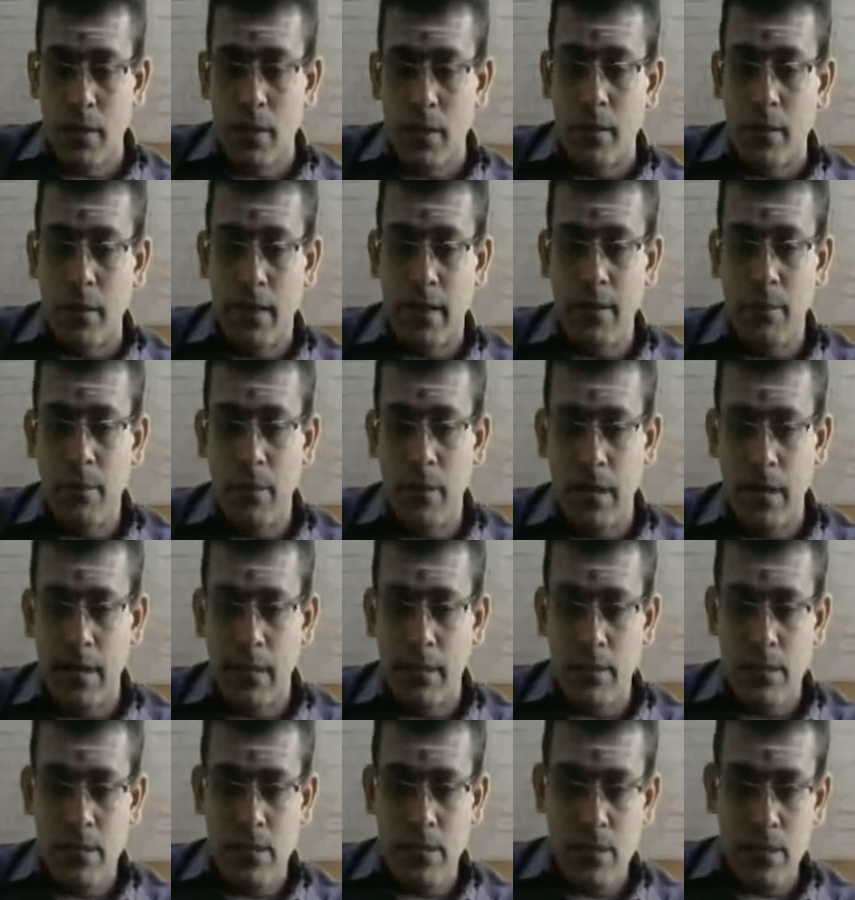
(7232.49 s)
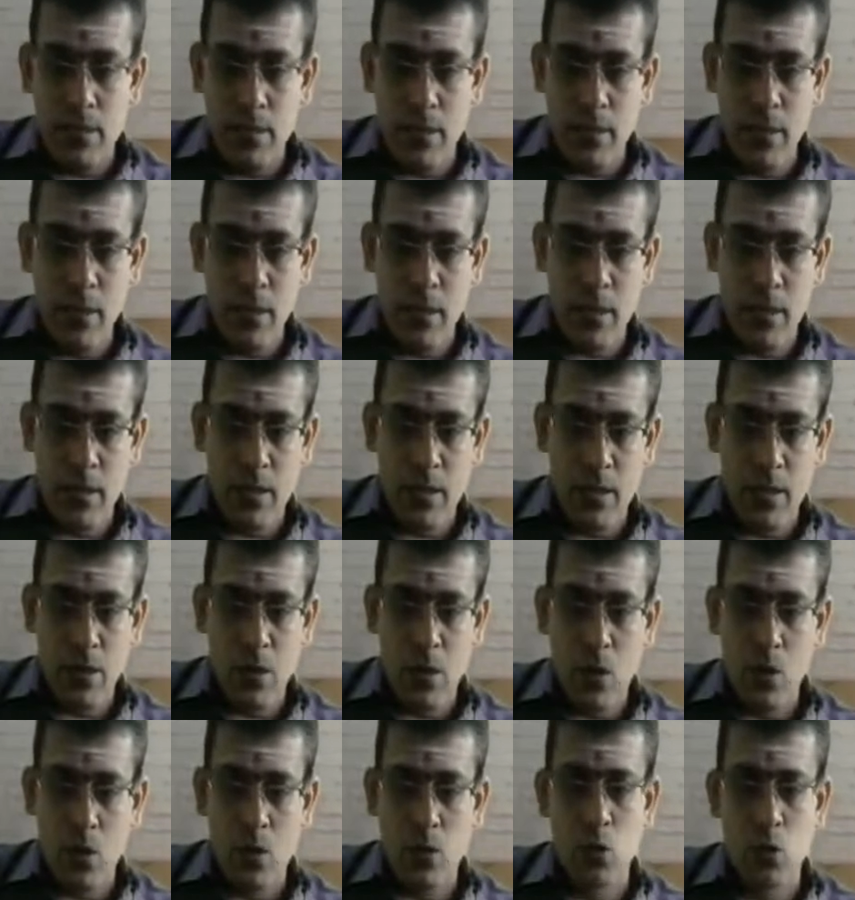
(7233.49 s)
table like this in the
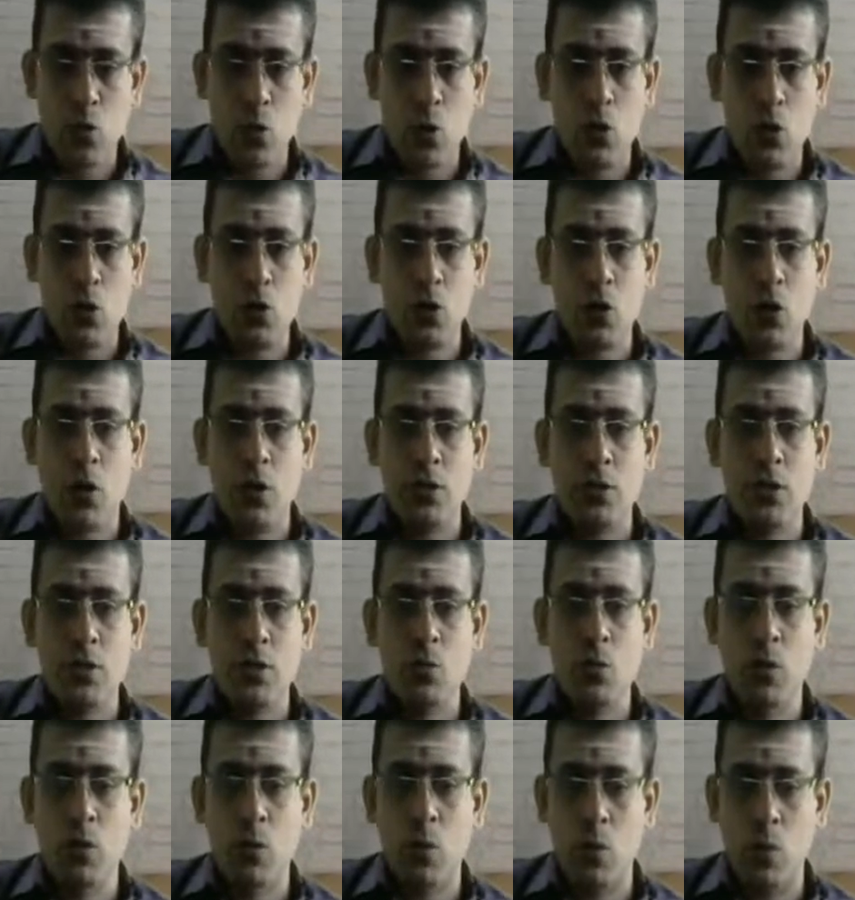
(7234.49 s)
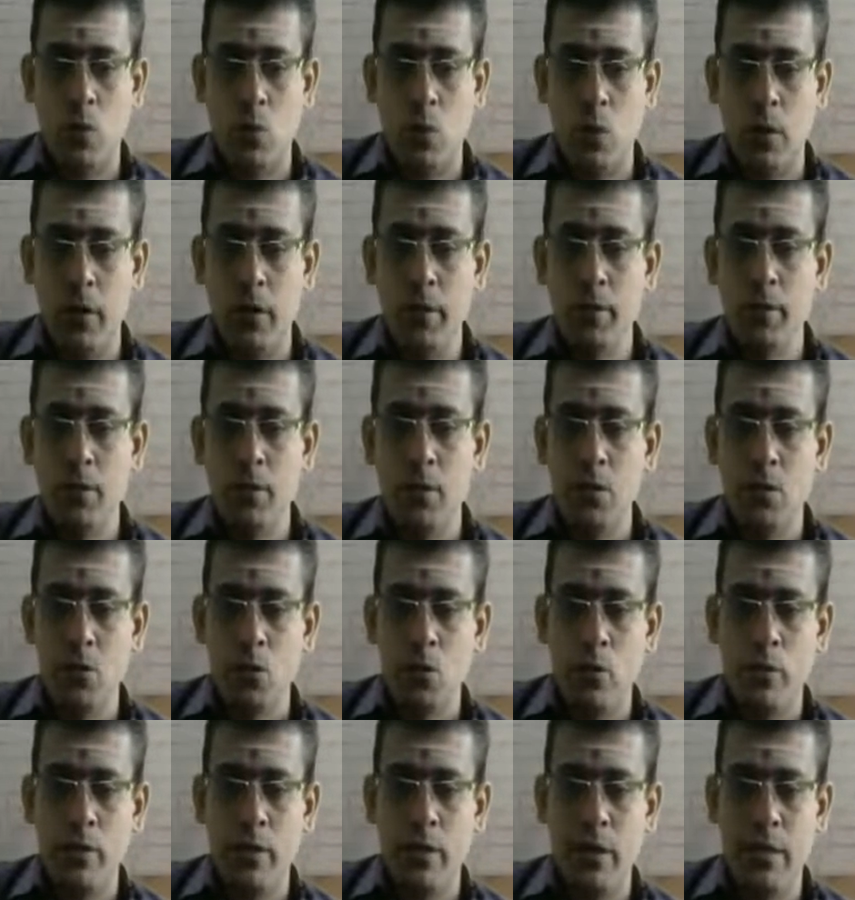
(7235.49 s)
solution answer book only, so
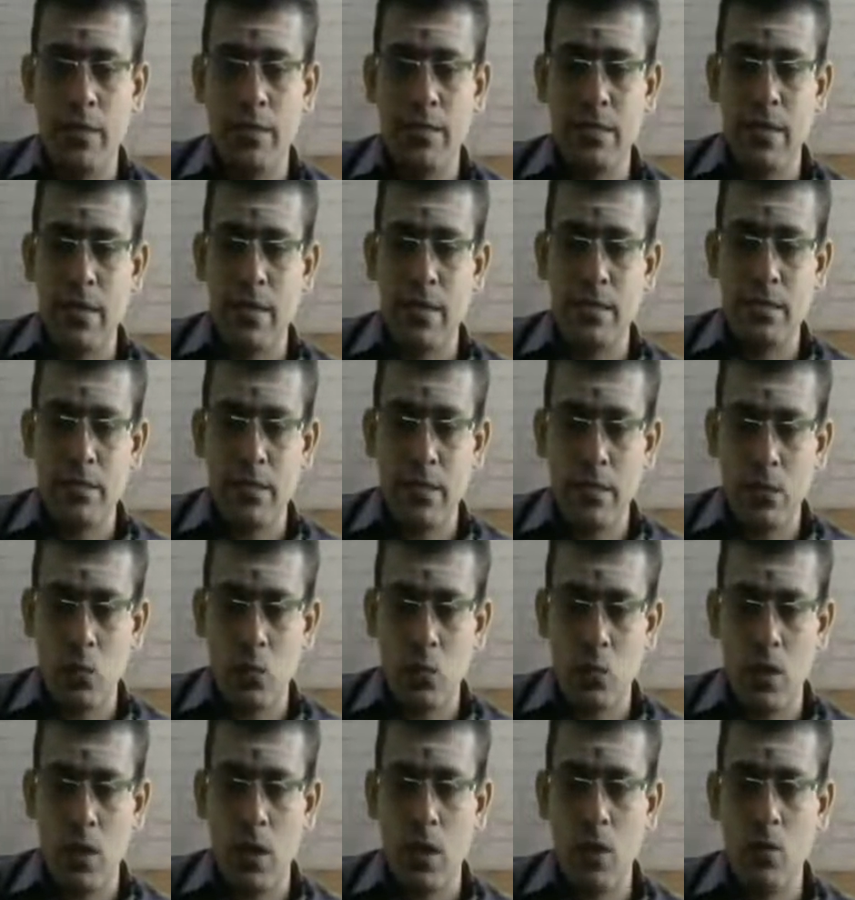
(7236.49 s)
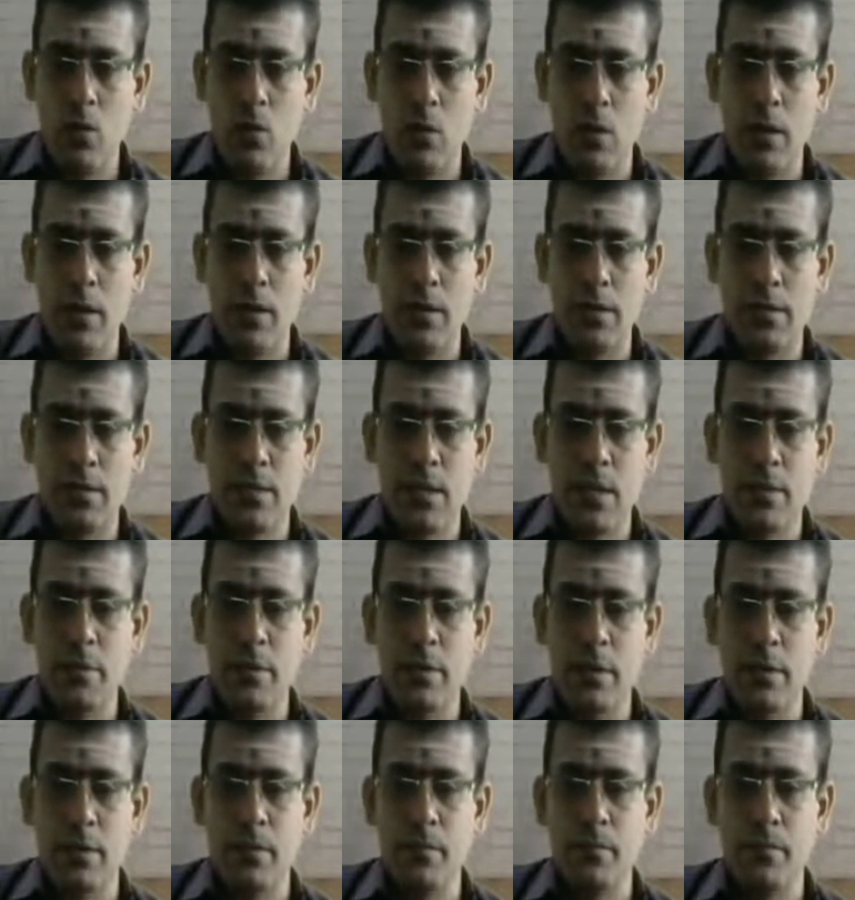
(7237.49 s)
we can easily understand. So now let us come
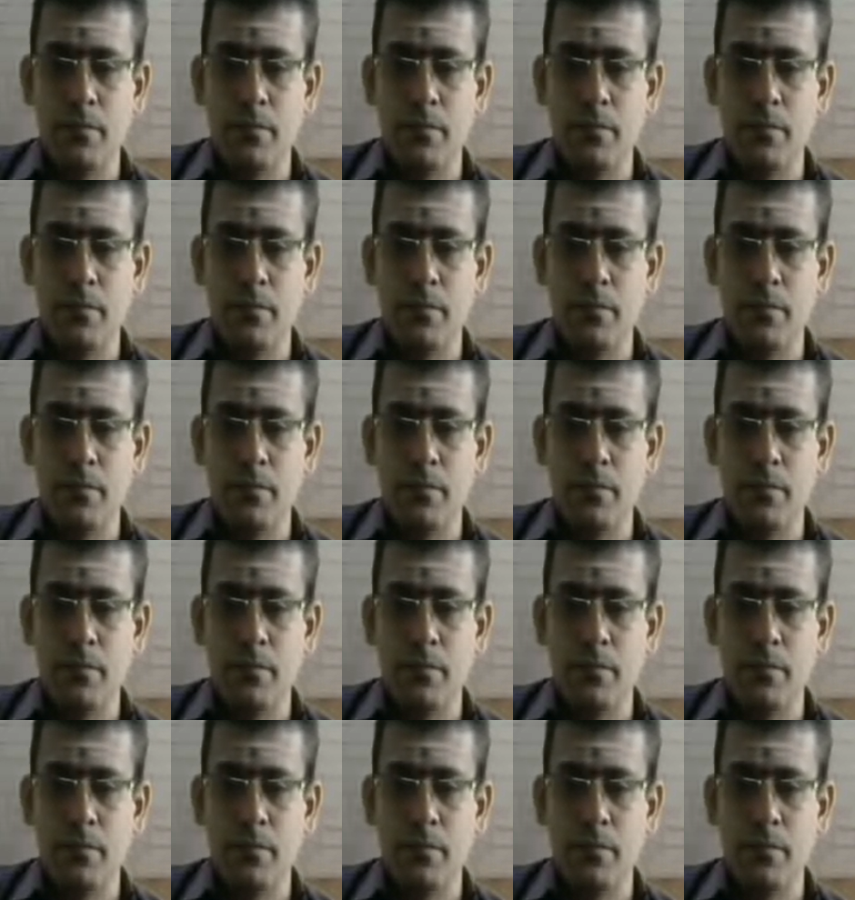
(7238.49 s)
here.